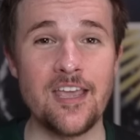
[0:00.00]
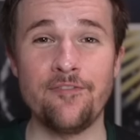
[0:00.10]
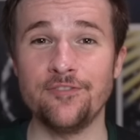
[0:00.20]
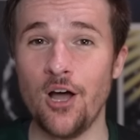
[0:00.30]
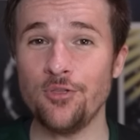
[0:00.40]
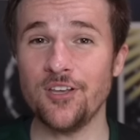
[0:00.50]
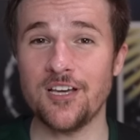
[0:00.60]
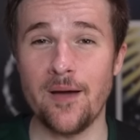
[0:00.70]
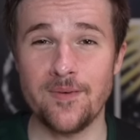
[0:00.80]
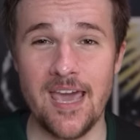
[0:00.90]
float the
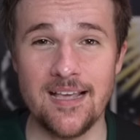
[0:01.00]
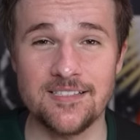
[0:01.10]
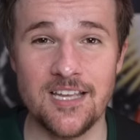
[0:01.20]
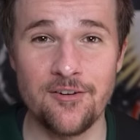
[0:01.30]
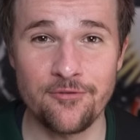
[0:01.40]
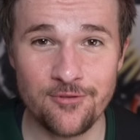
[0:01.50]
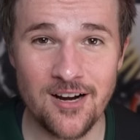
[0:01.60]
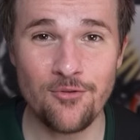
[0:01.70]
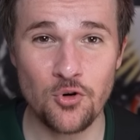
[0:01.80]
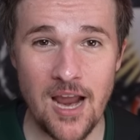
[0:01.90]
cupcakes in
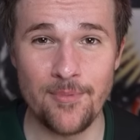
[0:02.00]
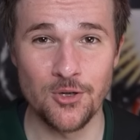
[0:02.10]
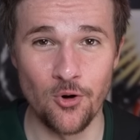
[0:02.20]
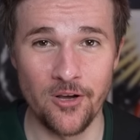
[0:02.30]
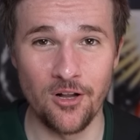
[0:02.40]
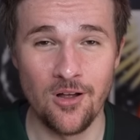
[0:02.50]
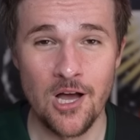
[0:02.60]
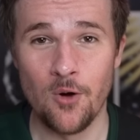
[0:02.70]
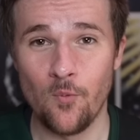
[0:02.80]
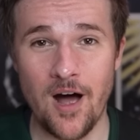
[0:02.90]
front of Crabbe and Goyle
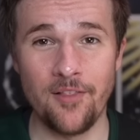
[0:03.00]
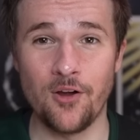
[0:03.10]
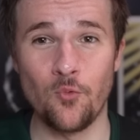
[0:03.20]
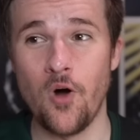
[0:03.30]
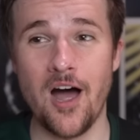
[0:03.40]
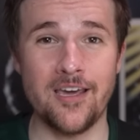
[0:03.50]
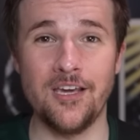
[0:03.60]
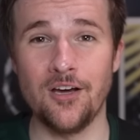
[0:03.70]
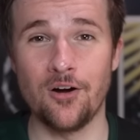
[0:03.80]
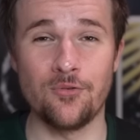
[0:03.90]
while they're
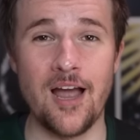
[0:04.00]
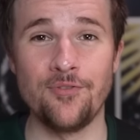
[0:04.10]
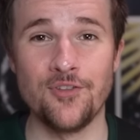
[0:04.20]
walking around the